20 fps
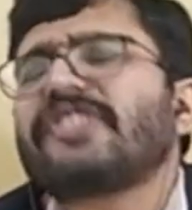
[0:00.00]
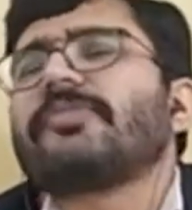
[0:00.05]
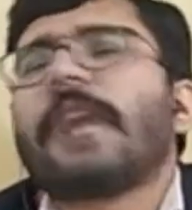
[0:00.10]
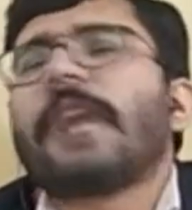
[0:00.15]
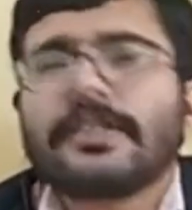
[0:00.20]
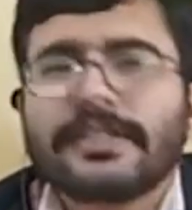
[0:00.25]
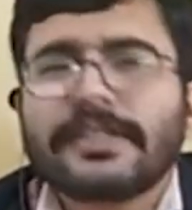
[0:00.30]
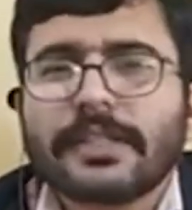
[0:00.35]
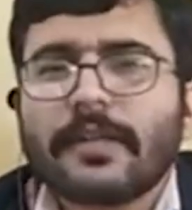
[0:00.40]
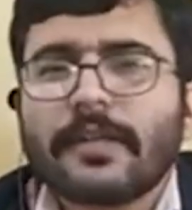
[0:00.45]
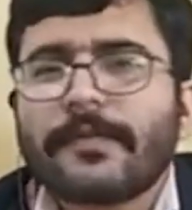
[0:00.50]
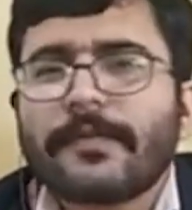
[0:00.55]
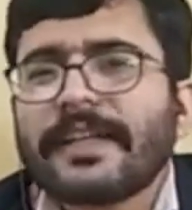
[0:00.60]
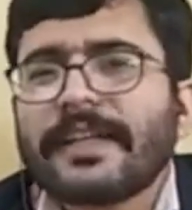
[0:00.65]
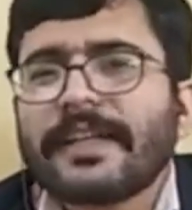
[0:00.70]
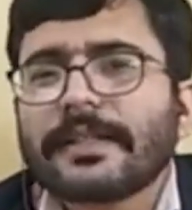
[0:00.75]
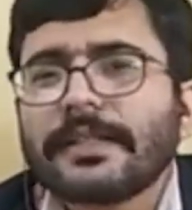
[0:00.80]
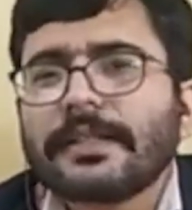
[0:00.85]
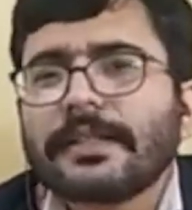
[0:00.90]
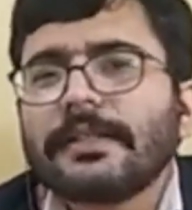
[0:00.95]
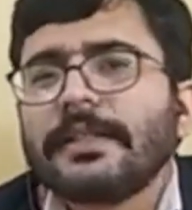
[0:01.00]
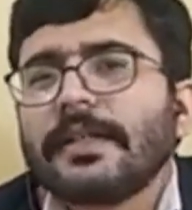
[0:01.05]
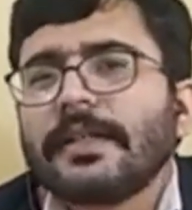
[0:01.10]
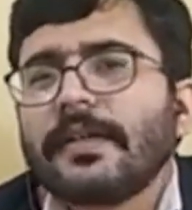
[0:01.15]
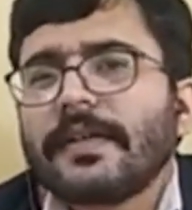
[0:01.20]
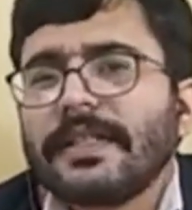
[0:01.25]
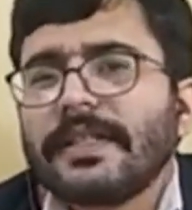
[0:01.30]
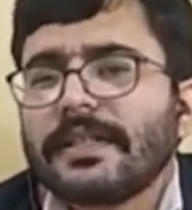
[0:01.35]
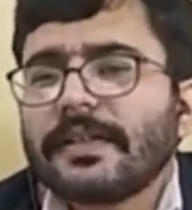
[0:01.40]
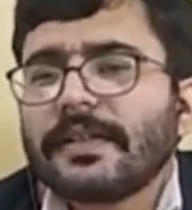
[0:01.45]
margin of error
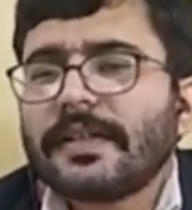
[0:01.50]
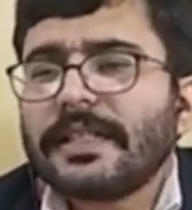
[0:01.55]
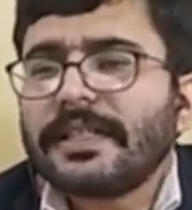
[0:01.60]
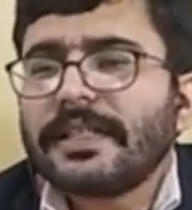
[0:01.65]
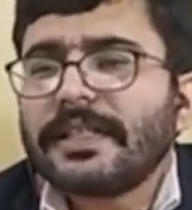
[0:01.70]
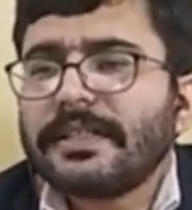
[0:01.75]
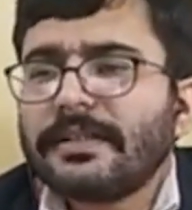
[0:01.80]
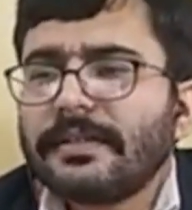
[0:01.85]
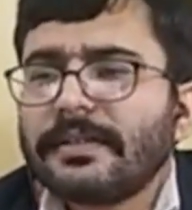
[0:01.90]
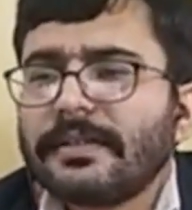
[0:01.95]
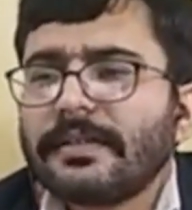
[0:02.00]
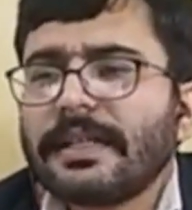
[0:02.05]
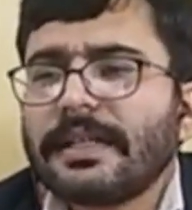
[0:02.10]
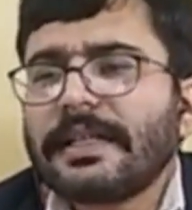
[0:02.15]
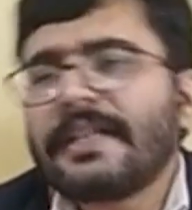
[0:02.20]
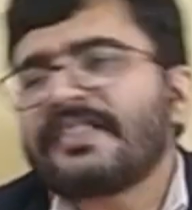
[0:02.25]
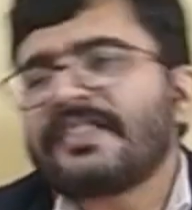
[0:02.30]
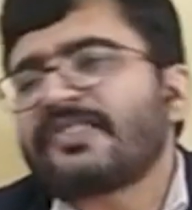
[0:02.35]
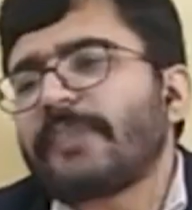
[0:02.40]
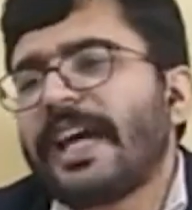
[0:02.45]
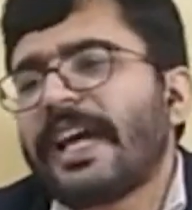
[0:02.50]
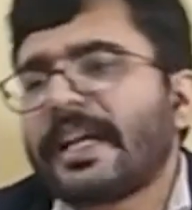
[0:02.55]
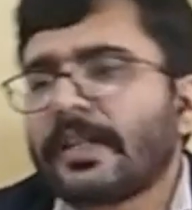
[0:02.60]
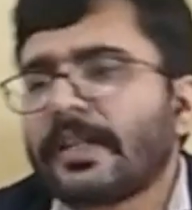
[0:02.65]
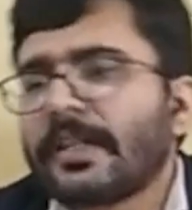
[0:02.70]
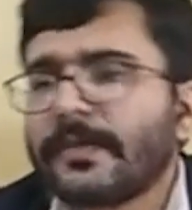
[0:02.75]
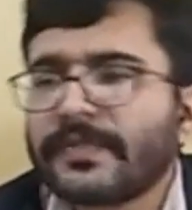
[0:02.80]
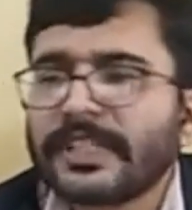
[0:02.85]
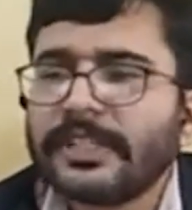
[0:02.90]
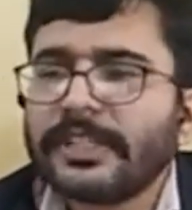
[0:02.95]
in a span
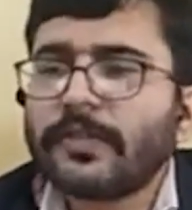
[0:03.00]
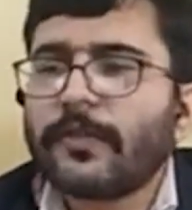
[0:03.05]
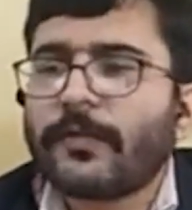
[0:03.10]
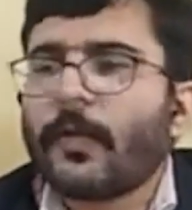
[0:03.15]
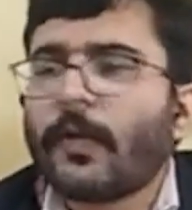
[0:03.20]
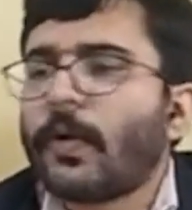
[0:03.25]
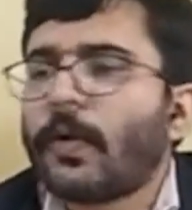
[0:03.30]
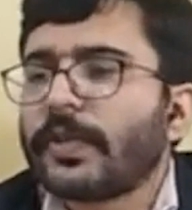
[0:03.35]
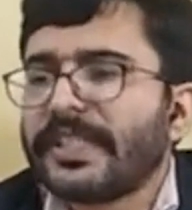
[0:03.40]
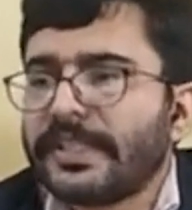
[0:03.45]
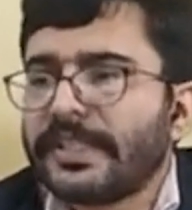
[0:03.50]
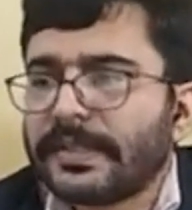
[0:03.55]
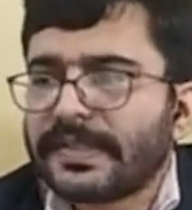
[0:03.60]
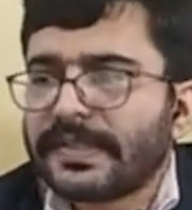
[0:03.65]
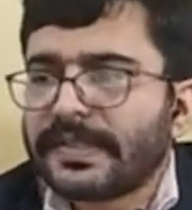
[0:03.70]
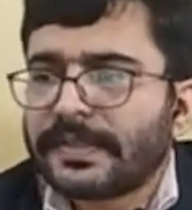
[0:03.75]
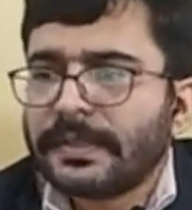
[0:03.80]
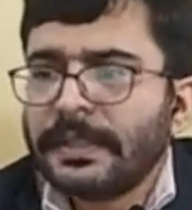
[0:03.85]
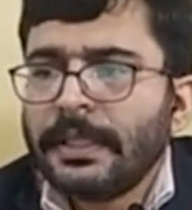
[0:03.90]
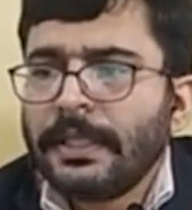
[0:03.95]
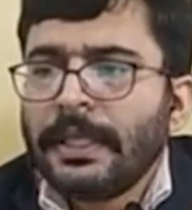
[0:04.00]
of 3 to 4 years.